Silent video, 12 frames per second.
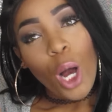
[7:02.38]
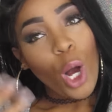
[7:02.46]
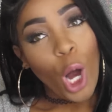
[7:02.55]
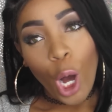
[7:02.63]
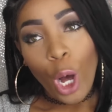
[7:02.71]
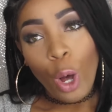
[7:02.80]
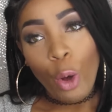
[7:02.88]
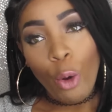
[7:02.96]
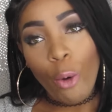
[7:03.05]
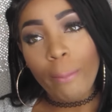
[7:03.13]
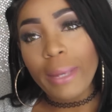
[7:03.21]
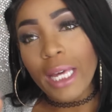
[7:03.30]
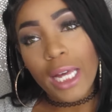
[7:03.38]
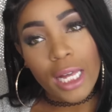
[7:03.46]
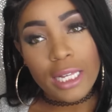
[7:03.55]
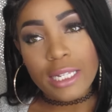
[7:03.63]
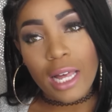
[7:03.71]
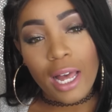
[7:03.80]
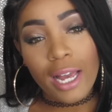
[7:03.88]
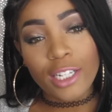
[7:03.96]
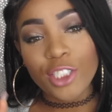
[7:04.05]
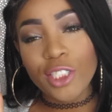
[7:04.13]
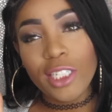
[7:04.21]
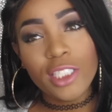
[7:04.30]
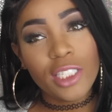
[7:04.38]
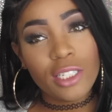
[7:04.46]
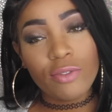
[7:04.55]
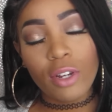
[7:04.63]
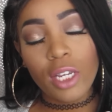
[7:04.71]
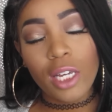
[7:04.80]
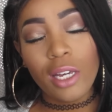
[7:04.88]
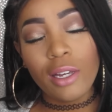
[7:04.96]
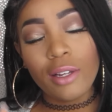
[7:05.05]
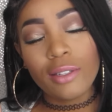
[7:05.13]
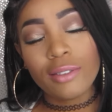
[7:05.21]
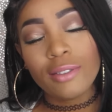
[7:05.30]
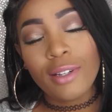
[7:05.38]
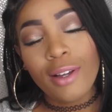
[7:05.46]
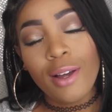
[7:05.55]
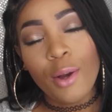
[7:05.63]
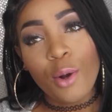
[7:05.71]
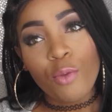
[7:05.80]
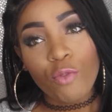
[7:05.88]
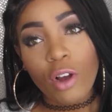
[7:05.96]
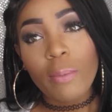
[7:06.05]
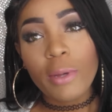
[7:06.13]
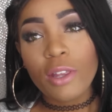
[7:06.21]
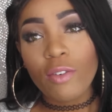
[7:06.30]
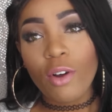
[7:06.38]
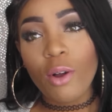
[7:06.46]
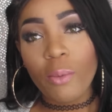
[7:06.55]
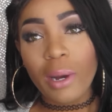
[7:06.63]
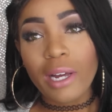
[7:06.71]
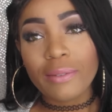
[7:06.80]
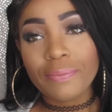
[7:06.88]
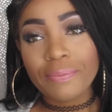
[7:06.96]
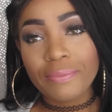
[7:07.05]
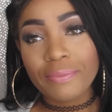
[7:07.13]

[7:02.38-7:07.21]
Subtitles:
calm, because like, she just really rubbed me the wrong way.